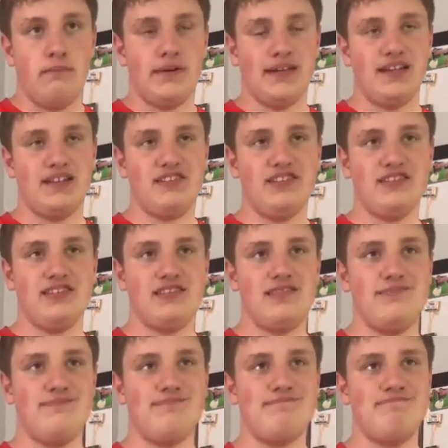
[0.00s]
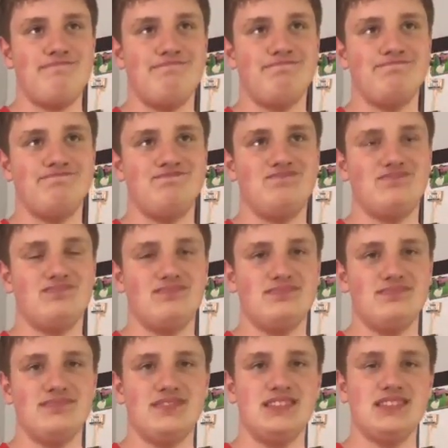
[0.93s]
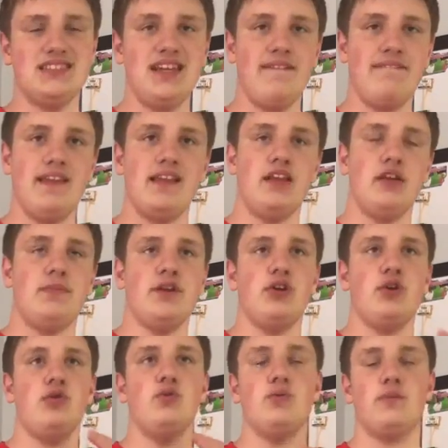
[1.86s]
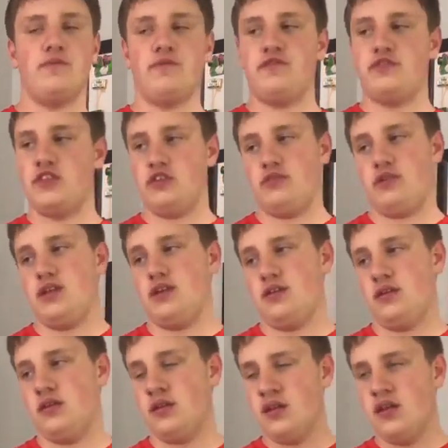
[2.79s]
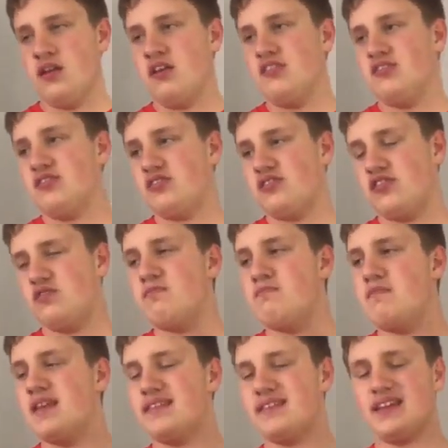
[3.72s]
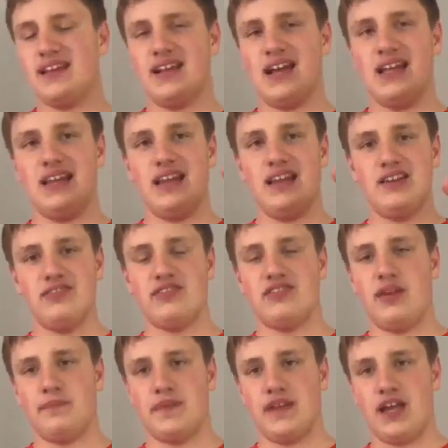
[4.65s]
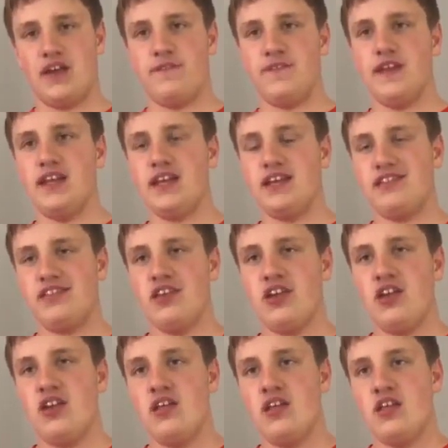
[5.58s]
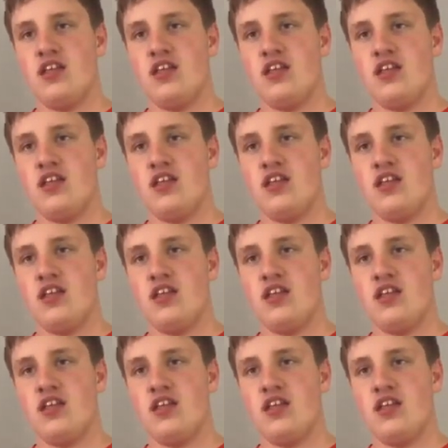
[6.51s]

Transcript: but it just doesn't have that little bit of oomph to it. Just is missing a little something. I feel like it's,